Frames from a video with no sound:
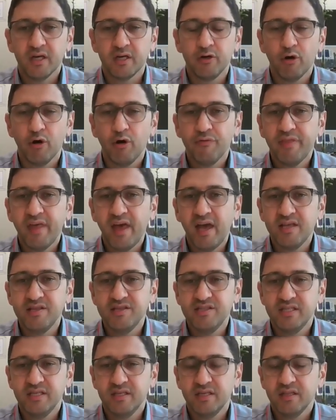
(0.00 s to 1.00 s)
growth
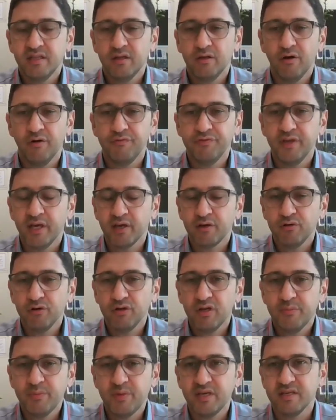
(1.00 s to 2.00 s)
engine of the
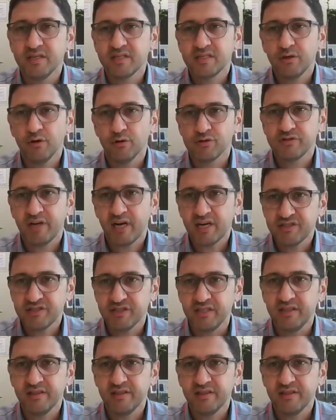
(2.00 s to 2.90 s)
economy is construction